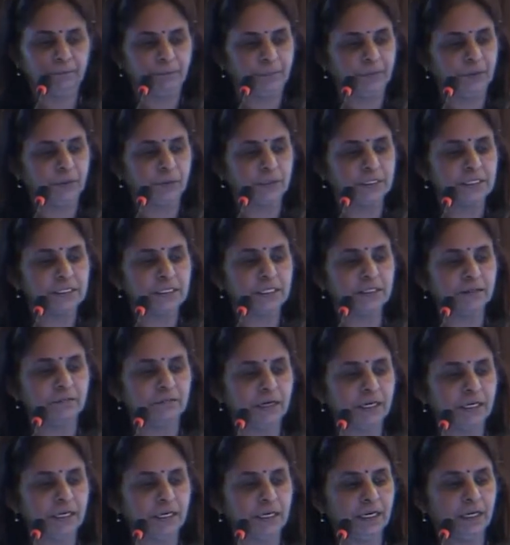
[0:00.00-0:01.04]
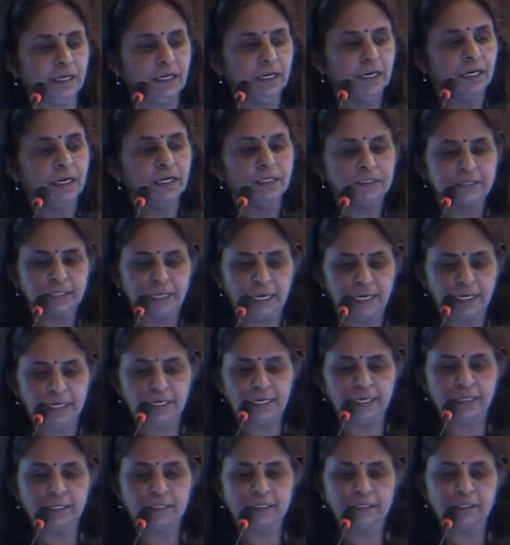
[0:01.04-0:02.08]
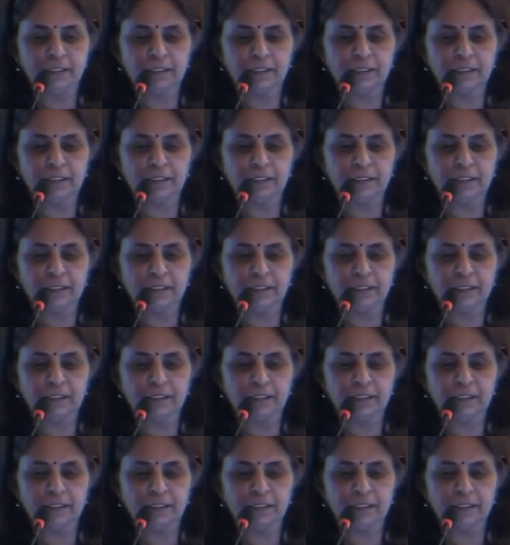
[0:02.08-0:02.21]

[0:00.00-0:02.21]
You can see the one in Thailand.